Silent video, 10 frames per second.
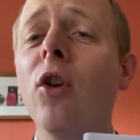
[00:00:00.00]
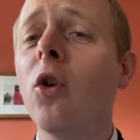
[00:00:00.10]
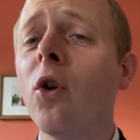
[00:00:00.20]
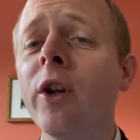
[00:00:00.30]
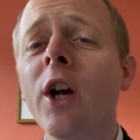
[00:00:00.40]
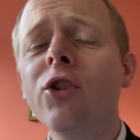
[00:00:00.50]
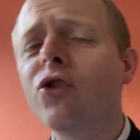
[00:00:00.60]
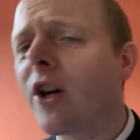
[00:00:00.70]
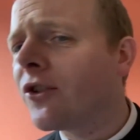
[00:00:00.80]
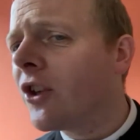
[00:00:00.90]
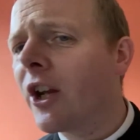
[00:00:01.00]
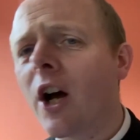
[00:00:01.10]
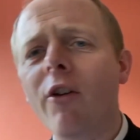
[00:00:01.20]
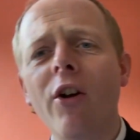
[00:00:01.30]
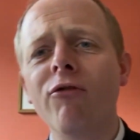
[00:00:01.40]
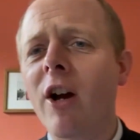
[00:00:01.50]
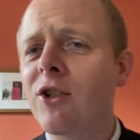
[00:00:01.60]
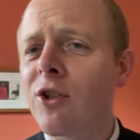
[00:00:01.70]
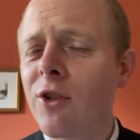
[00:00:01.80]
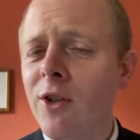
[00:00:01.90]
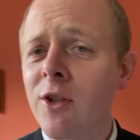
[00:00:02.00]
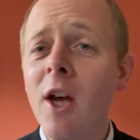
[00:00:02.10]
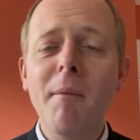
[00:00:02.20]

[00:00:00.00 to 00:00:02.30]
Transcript: Lord, trusting in our own righteousness,